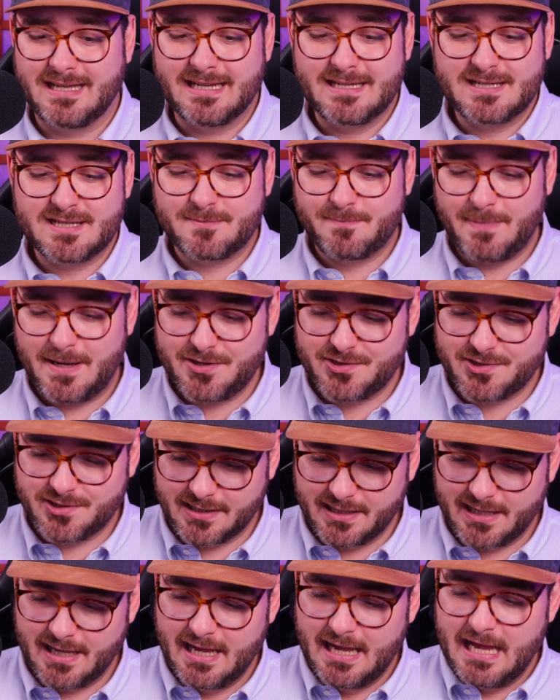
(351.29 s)
And
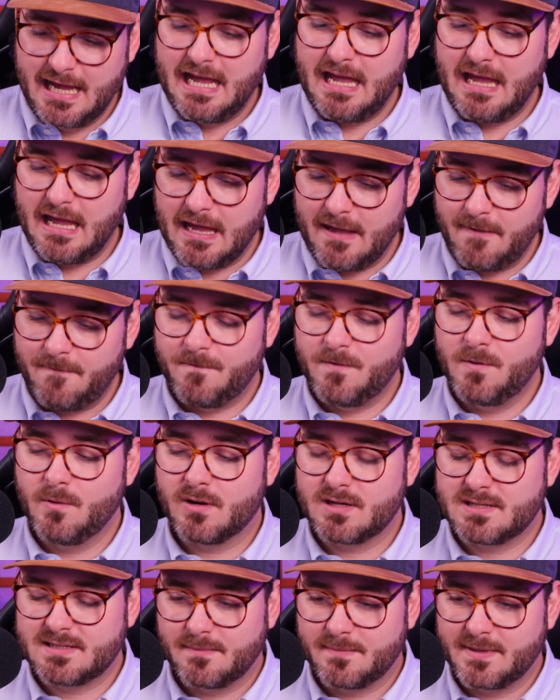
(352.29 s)
especially if you
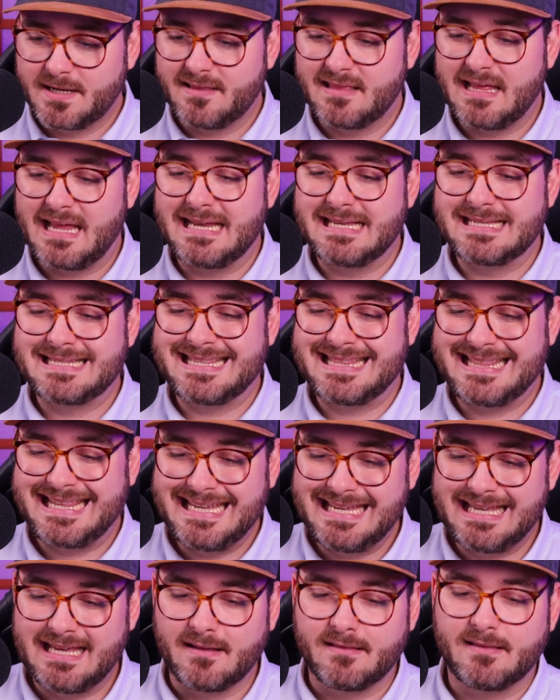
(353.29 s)
are somebody that is
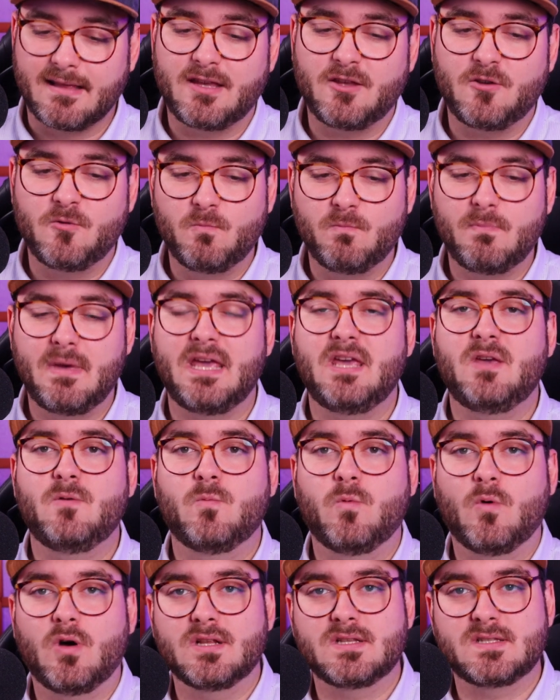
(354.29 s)
thinking that you may
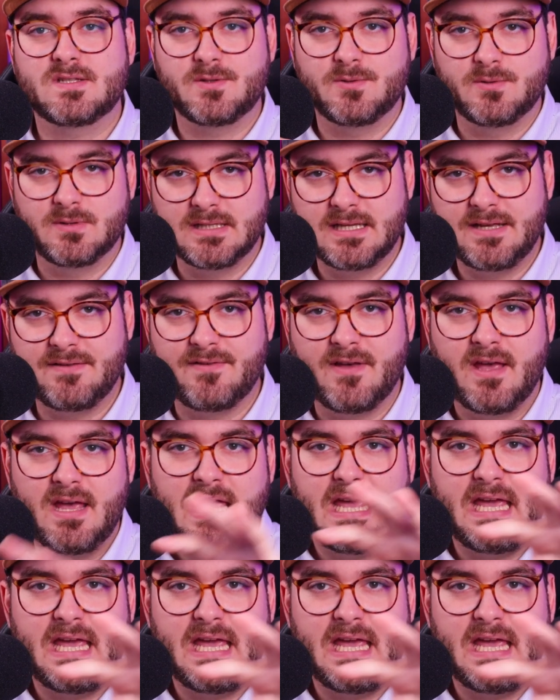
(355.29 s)
want to live